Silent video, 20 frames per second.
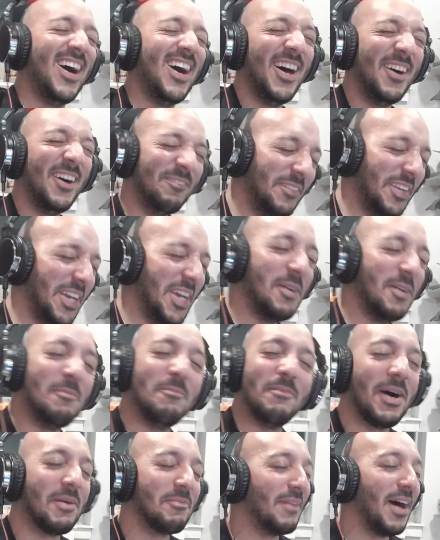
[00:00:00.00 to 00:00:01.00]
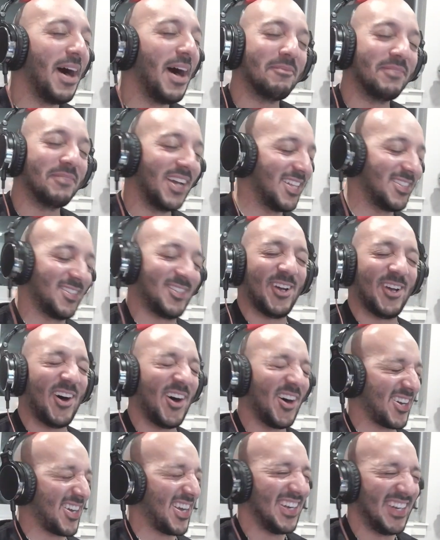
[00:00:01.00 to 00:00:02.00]
Me and my mom not
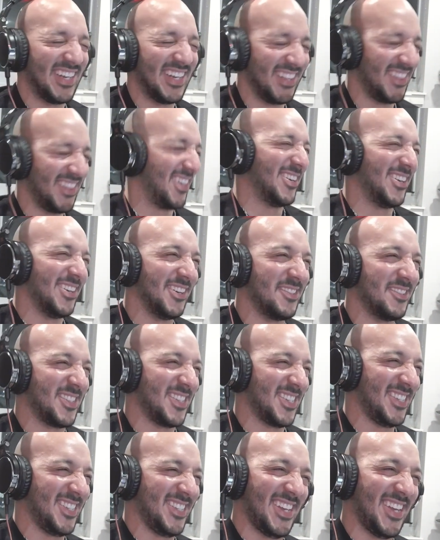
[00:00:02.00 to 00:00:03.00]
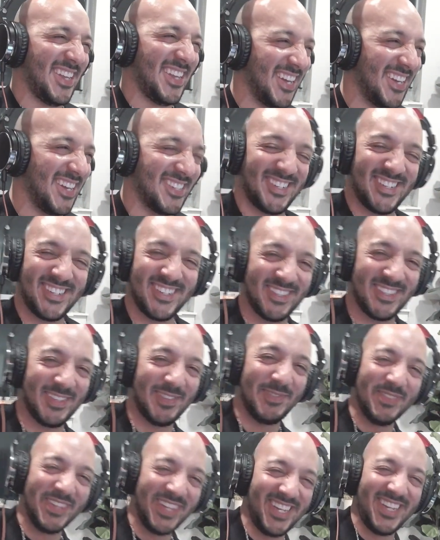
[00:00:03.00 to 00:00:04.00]
talking either. She said that shit to
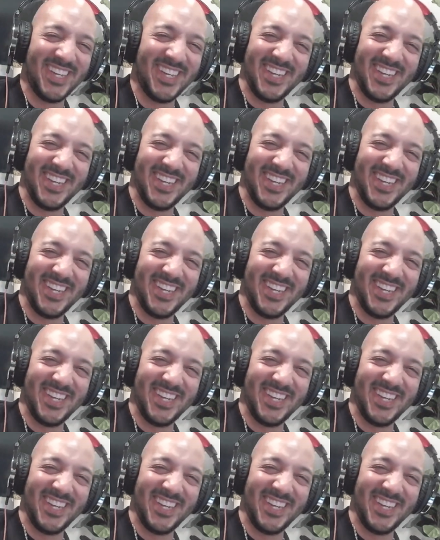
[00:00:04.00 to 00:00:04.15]
me.